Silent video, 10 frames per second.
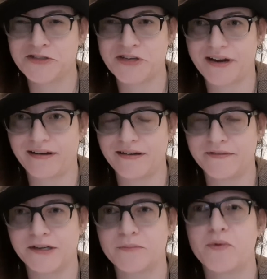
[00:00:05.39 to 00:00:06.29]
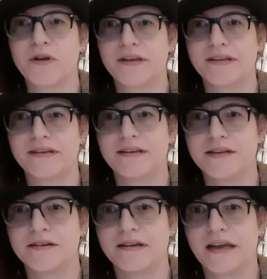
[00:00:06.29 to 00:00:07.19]
Shannon Evikapoyan,
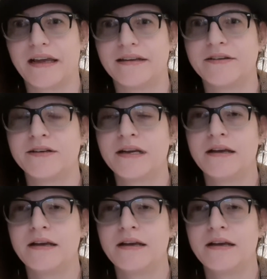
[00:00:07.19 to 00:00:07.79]
here again.